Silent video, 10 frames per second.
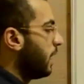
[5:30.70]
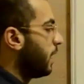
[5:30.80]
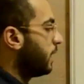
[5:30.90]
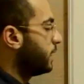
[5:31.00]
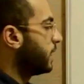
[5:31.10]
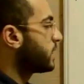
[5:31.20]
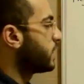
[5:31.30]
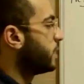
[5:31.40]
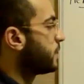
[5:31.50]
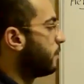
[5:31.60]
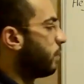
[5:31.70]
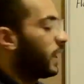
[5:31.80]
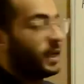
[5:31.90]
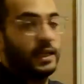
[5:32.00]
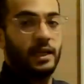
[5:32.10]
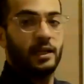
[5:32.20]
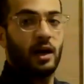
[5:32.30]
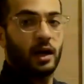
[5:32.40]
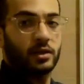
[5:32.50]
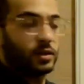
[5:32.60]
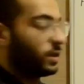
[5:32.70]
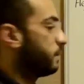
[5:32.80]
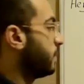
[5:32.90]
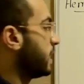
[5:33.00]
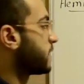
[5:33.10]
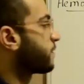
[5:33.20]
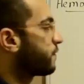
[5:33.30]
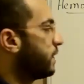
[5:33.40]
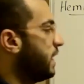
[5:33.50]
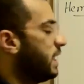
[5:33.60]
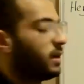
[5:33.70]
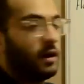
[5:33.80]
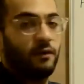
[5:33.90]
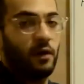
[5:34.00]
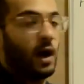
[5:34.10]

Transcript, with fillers: uh, doesn't bind any oxygen. It's free of